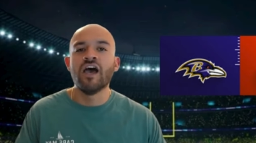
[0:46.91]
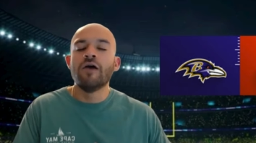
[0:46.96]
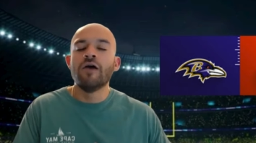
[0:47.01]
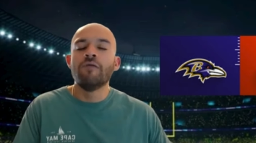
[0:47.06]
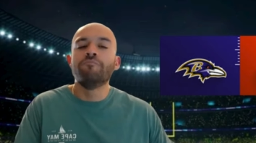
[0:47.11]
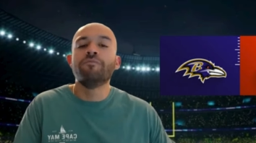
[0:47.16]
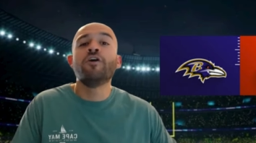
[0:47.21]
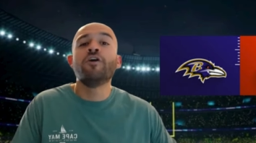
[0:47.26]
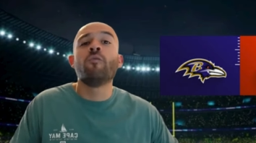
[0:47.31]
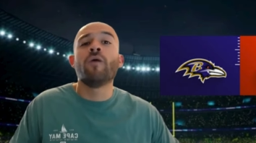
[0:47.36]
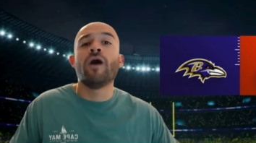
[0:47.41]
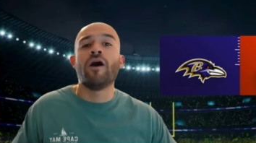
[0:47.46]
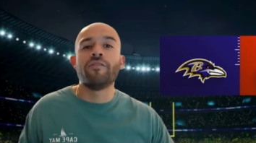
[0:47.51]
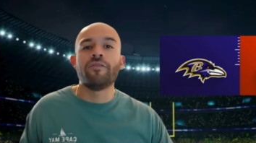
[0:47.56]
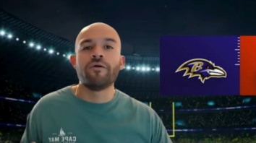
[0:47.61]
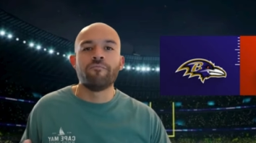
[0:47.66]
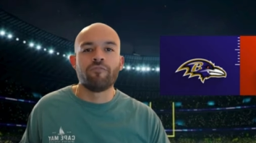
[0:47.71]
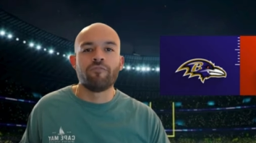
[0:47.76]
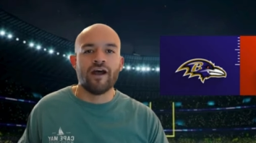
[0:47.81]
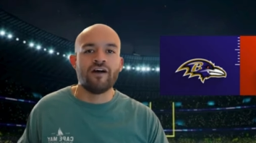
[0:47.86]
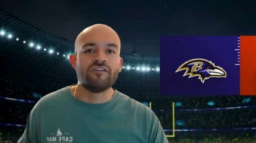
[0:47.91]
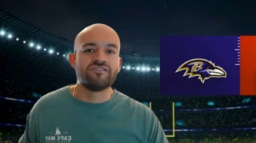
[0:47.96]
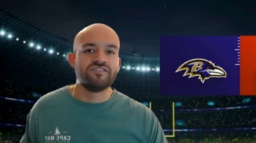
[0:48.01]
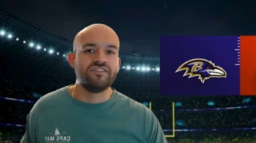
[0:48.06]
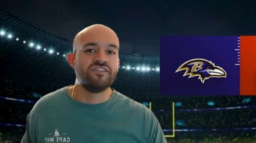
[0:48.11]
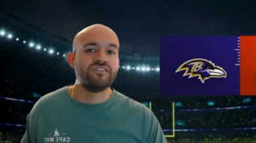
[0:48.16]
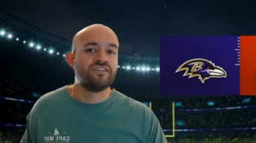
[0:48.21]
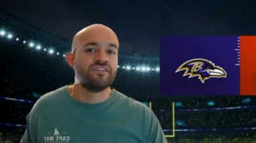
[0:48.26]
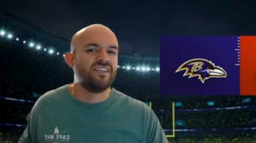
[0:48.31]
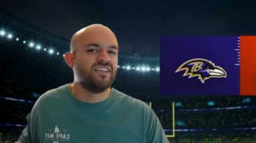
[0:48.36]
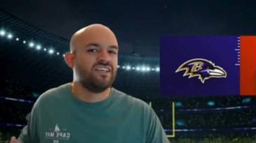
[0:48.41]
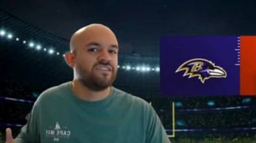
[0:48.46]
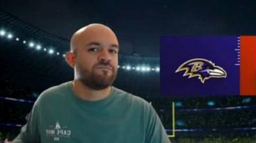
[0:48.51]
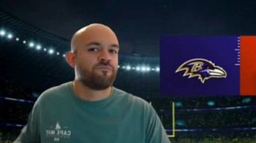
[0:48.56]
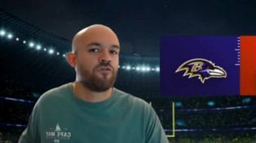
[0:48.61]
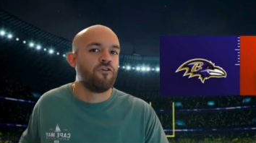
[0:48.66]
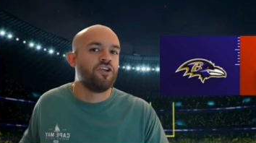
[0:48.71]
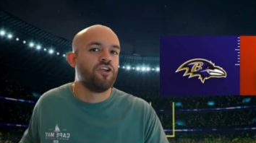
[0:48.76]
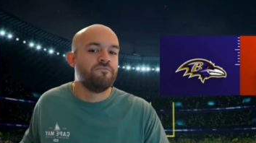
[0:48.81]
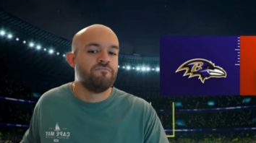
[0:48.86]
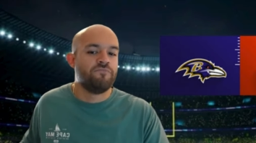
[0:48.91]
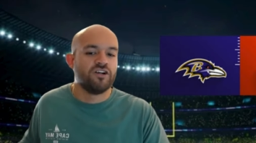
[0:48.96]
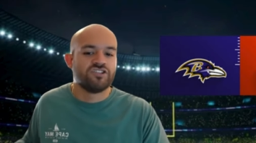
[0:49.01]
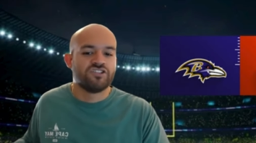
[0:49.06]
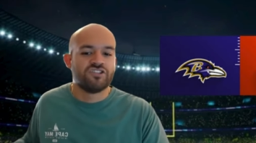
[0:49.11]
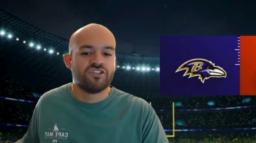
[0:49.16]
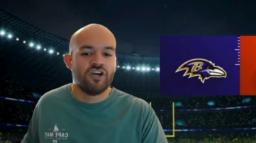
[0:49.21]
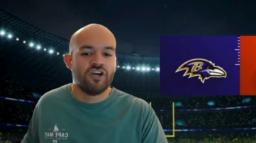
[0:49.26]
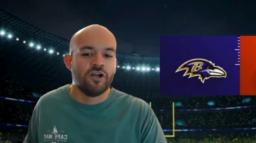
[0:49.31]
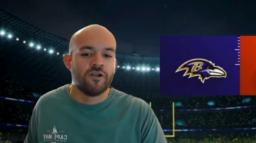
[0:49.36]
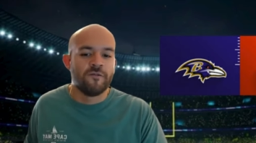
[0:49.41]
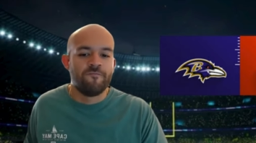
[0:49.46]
Meanwhile, the Browns season is pretty much done.